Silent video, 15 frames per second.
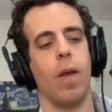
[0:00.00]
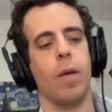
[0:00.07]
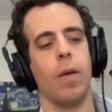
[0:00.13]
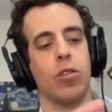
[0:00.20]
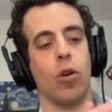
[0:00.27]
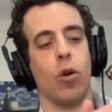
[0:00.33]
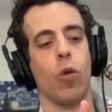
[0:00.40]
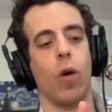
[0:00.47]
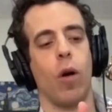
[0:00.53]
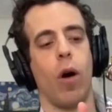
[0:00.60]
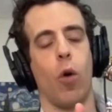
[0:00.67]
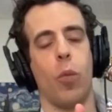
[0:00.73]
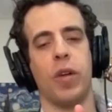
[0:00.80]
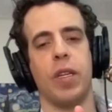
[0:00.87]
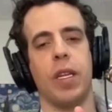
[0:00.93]
So
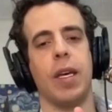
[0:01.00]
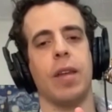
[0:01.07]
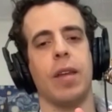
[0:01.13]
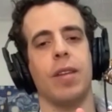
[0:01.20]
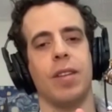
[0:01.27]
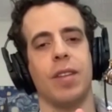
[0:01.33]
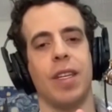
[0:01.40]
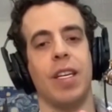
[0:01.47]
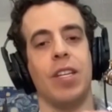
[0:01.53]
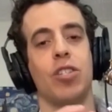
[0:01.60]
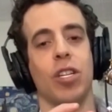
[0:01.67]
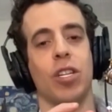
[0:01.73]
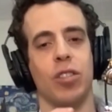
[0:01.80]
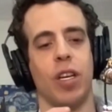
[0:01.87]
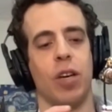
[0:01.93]
opening this key
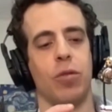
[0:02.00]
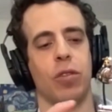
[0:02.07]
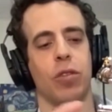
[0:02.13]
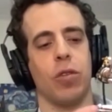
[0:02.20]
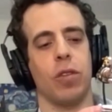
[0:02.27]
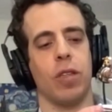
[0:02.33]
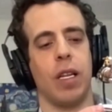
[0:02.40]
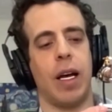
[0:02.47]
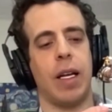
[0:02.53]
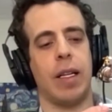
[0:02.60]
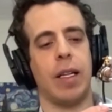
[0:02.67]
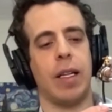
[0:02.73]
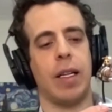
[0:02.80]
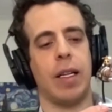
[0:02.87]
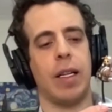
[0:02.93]
just ever so
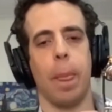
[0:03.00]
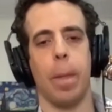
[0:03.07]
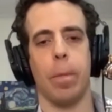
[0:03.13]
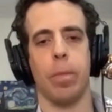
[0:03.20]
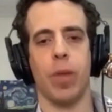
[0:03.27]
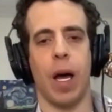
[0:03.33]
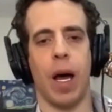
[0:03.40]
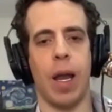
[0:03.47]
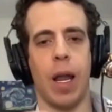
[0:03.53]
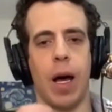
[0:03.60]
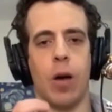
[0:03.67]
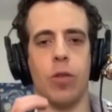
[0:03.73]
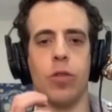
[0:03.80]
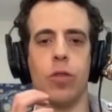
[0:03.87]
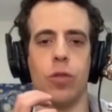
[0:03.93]
slightly
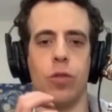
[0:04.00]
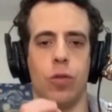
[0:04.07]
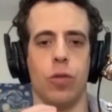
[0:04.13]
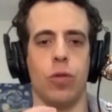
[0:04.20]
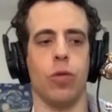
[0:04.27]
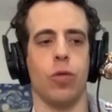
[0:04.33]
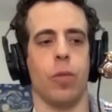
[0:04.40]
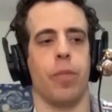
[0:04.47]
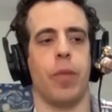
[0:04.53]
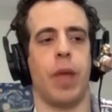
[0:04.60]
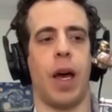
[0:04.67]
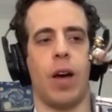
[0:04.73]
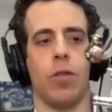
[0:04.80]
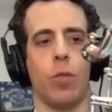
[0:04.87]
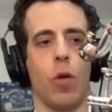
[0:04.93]
allows you to
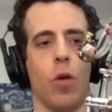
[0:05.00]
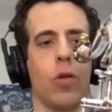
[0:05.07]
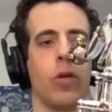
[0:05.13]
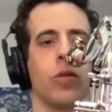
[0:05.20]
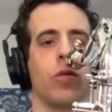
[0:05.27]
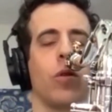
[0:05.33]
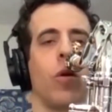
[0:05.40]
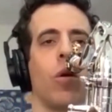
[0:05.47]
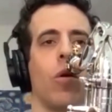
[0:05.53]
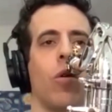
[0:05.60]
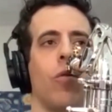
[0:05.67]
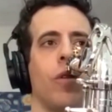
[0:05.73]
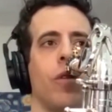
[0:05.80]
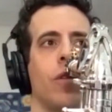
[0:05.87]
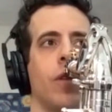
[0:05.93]
have more control
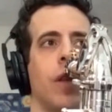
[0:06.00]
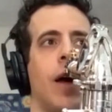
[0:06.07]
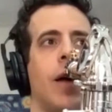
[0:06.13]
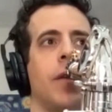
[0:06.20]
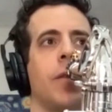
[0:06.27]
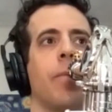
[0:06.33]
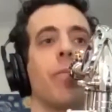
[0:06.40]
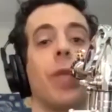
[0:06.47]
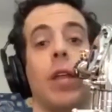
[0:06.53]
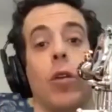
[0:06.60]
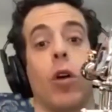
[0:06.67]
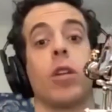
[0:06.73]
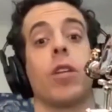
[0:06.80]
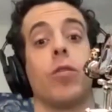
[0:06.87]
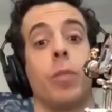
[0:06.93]
over the slide an
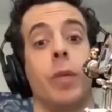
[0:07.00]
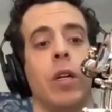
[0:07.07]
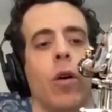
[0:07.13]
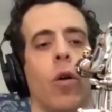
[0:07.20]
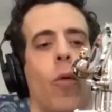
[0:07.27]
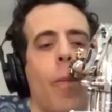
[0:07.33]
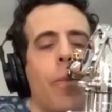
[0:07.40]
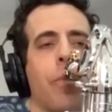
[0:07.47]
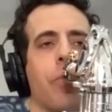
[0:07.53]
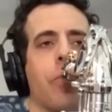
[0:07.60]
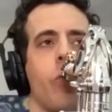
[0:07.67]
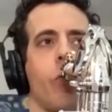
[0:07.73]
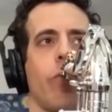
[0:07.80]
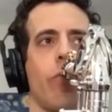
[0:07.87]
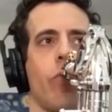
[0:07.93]
octave below.
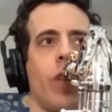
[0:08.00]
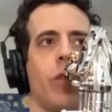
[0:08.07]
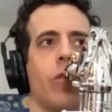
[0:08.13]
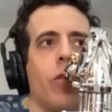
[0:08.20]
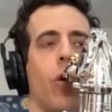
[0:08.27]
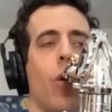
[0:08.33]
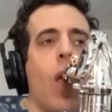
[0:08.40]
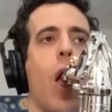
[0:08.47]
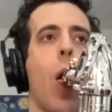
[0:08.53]
So